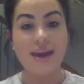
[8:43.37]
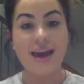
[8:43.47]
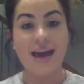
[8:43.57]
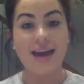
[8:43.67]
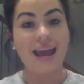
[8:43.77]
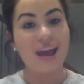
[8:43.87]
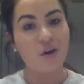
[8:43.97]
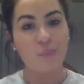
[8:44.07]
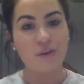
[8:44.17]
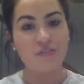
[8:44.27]
and I
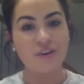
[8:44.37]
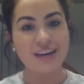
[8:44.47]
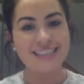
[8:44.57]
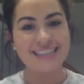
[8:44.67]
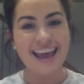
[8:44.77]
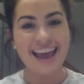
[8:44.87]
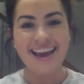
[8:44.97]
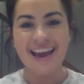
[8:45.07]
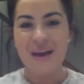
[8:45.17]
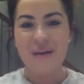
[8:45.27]
hope you have a great day.
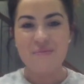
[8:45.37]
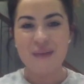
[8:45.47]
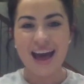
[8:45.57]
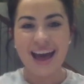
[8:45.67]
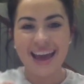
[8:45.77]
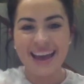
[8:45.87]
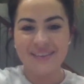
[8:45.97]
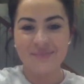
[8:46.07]
Bye.